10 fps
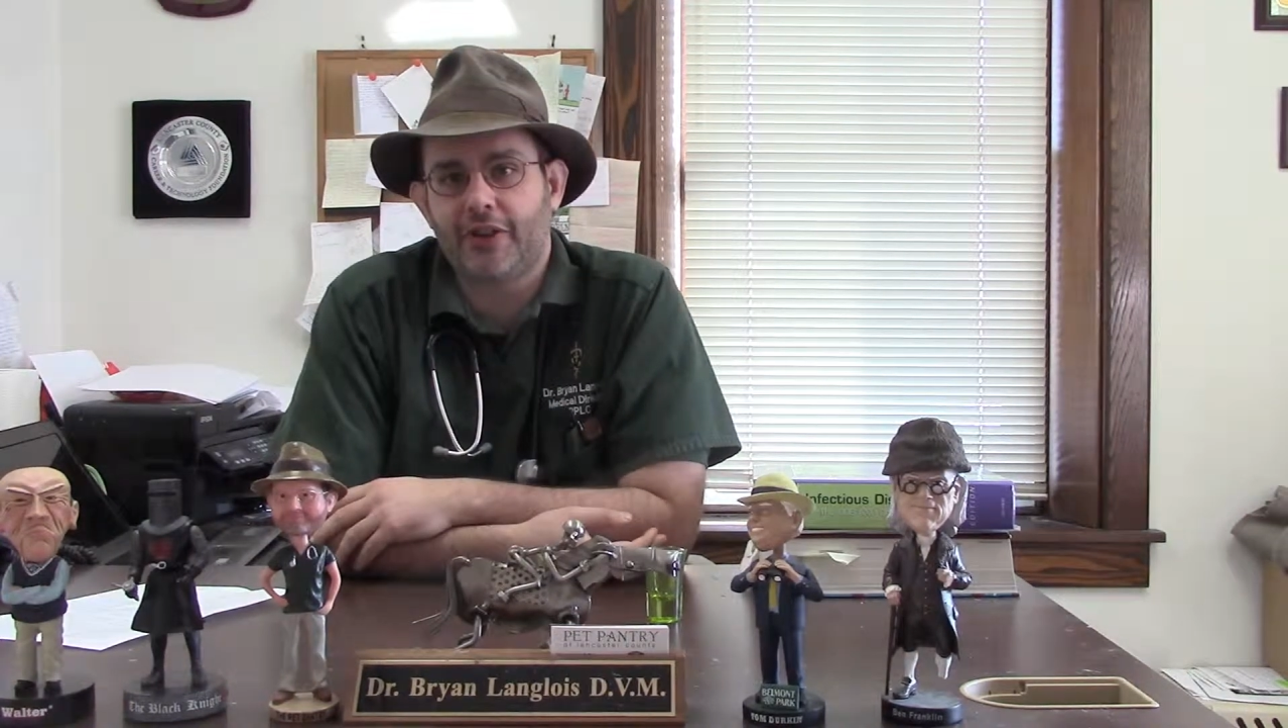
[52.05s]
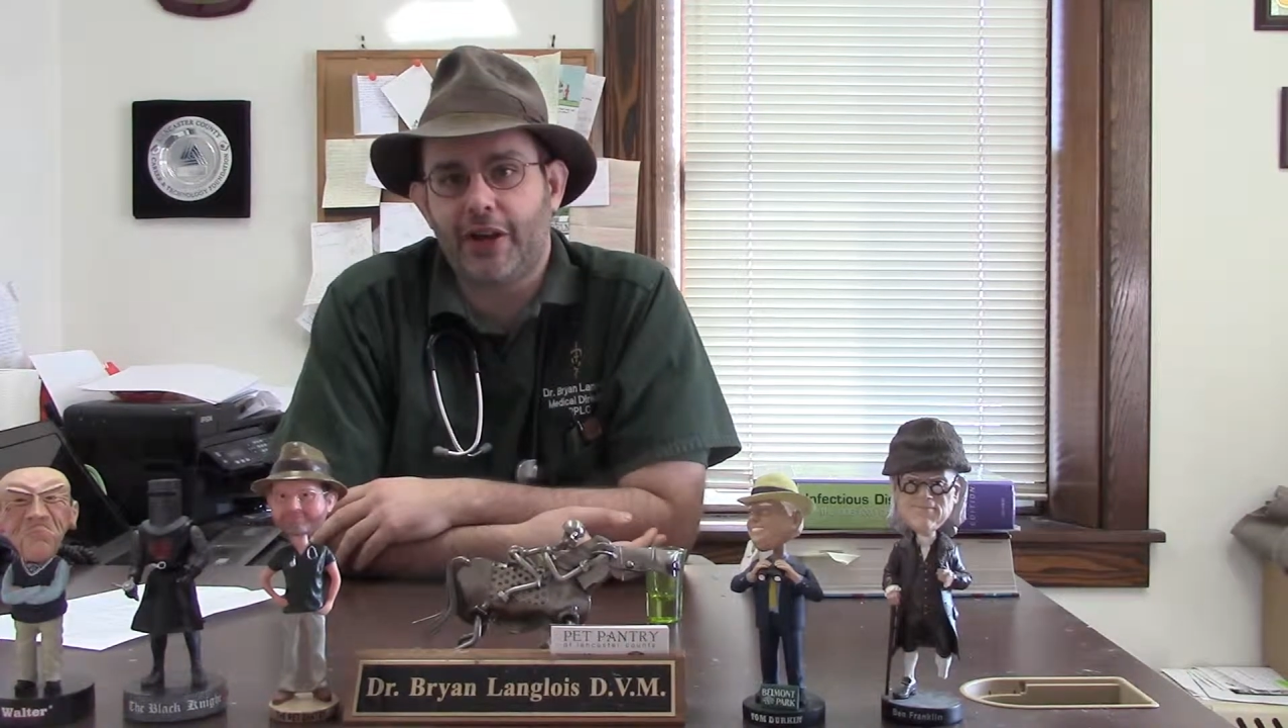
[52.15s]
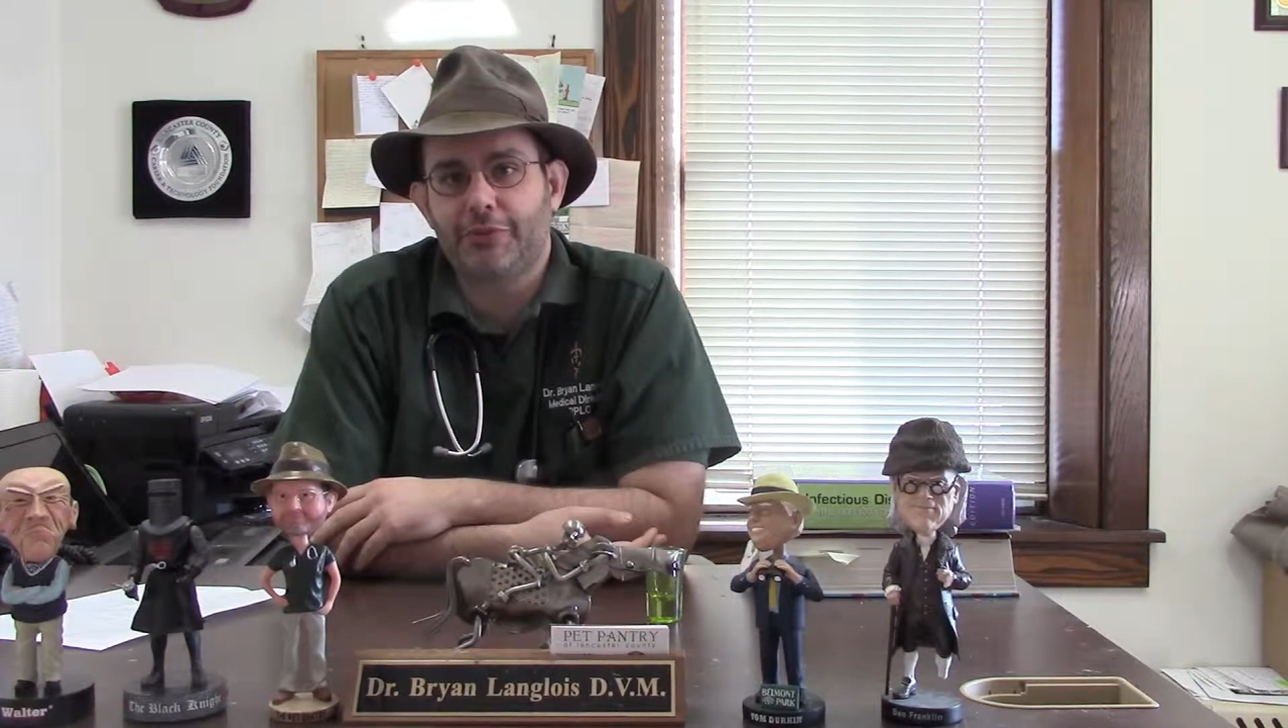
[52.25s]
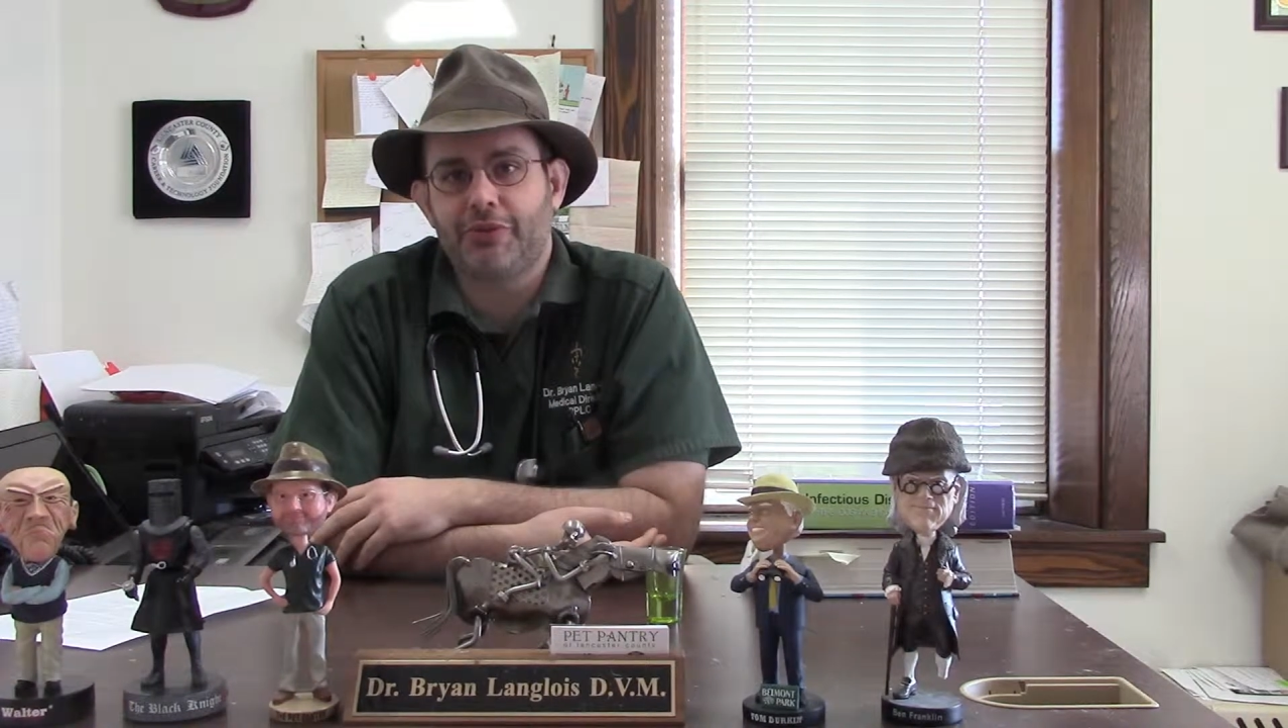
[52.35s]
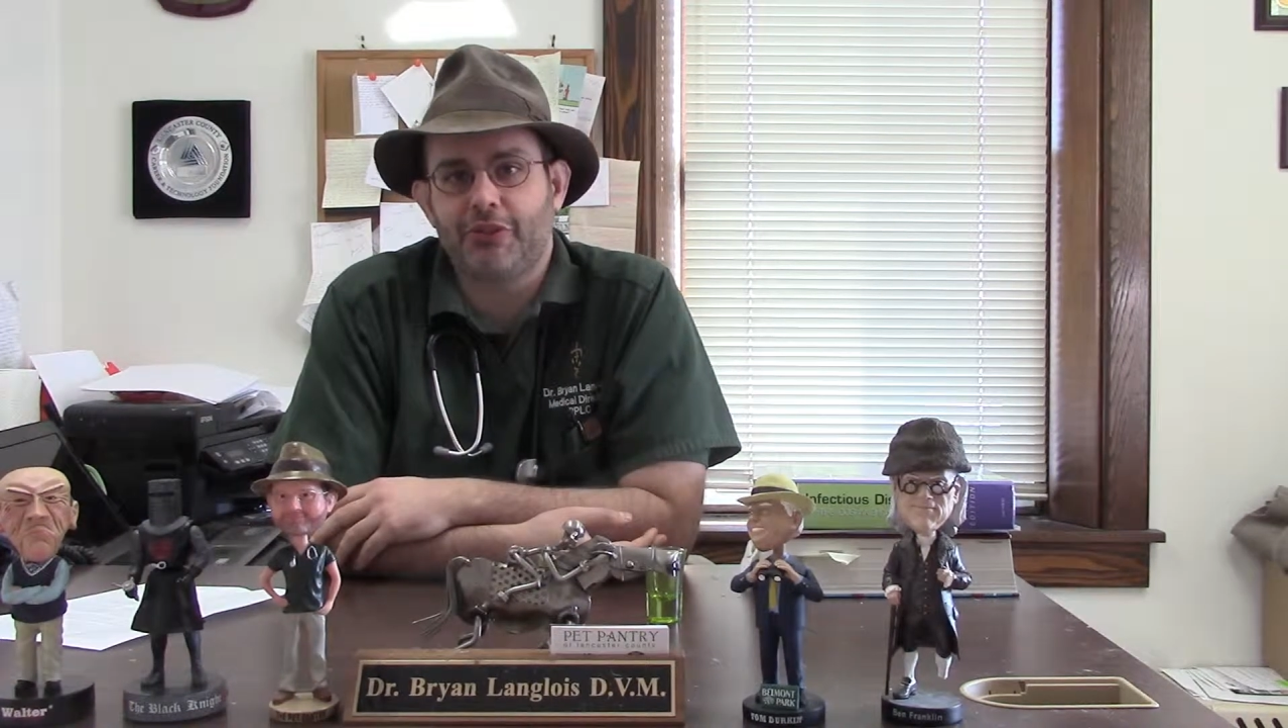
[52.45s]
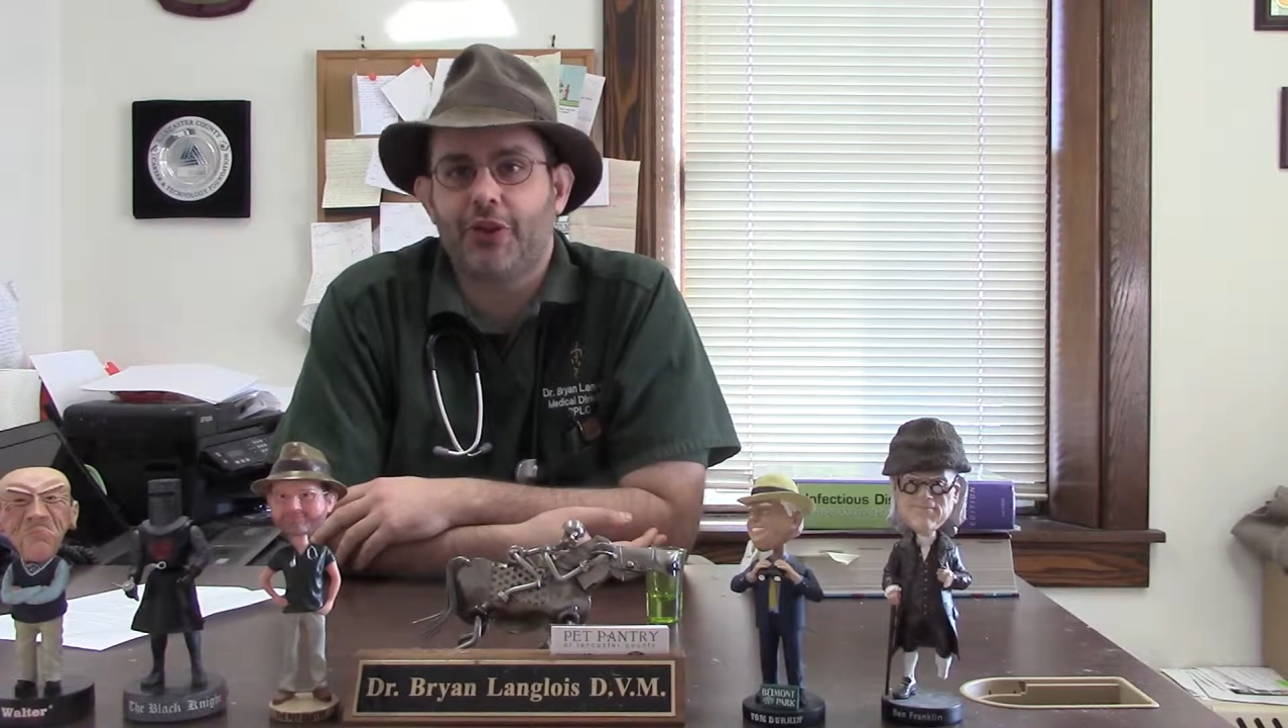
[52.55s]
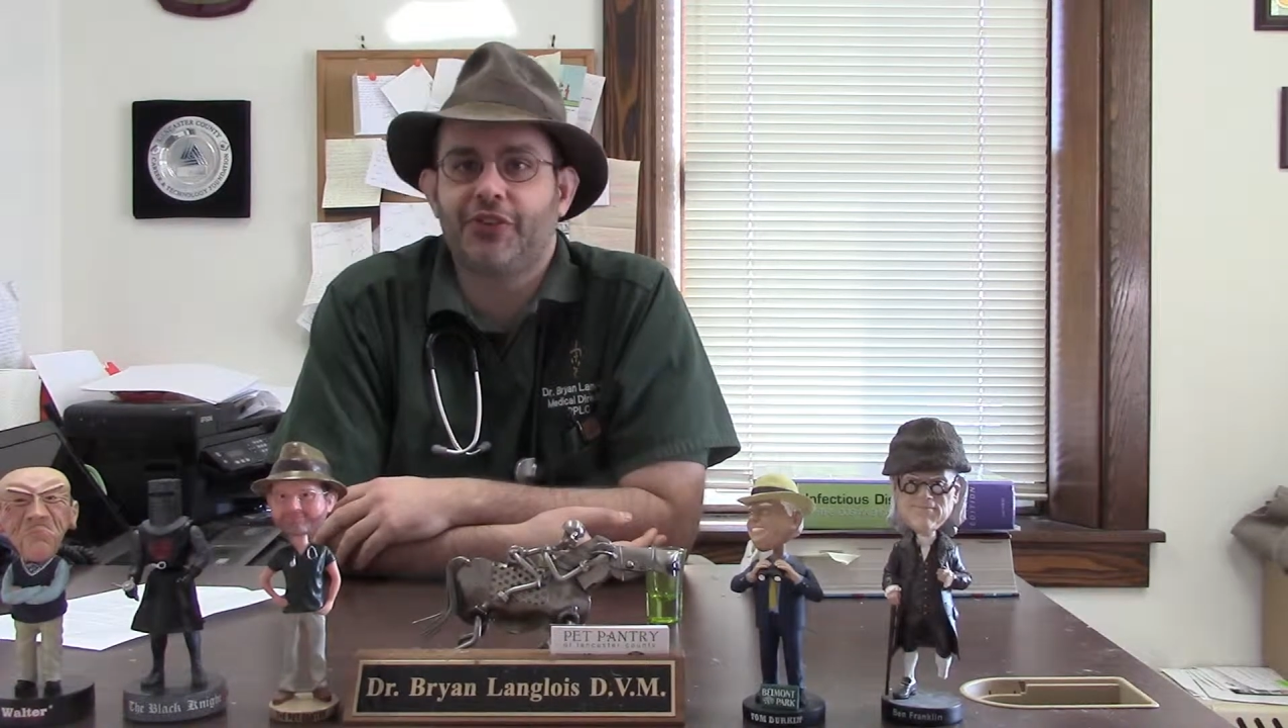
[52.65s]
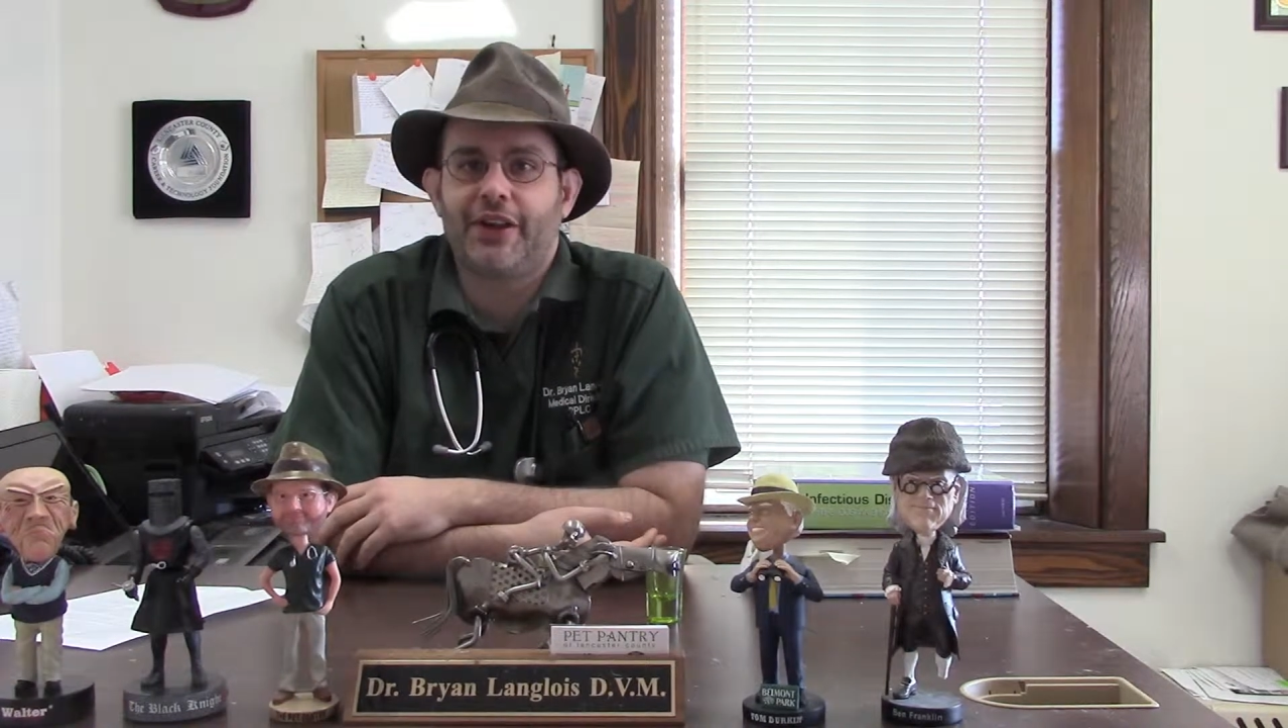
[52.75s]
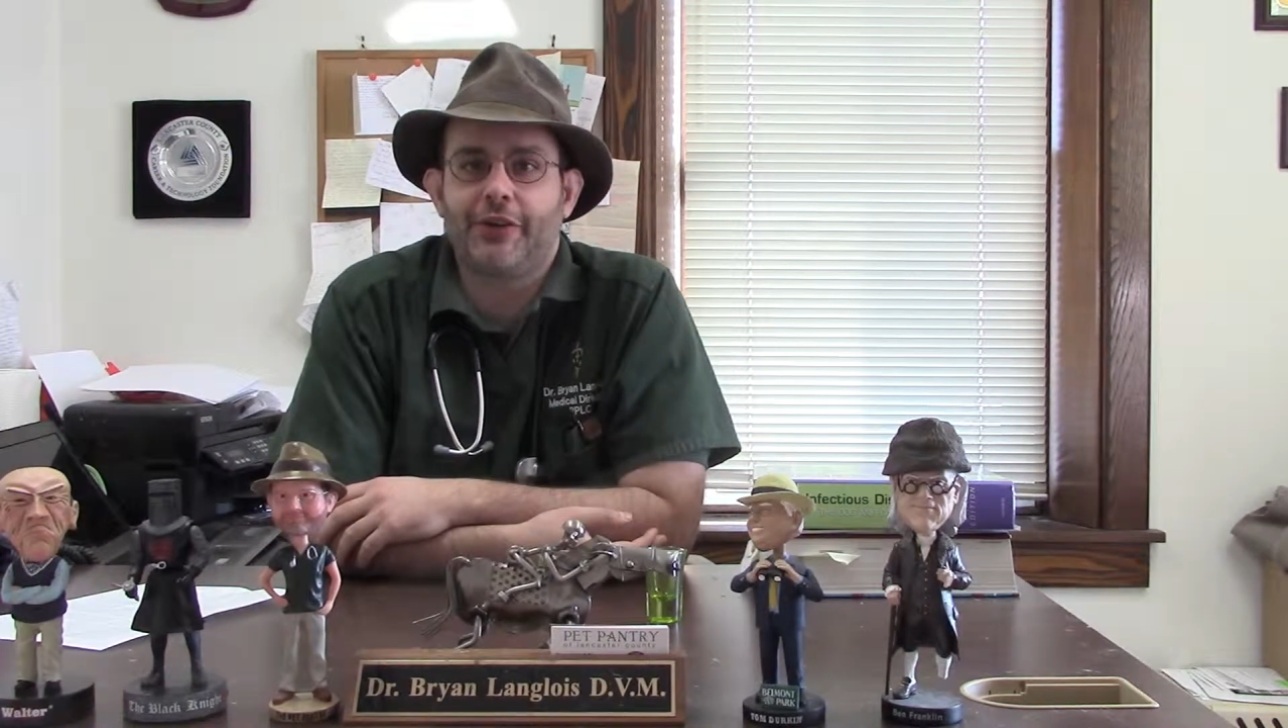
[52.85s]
types of salts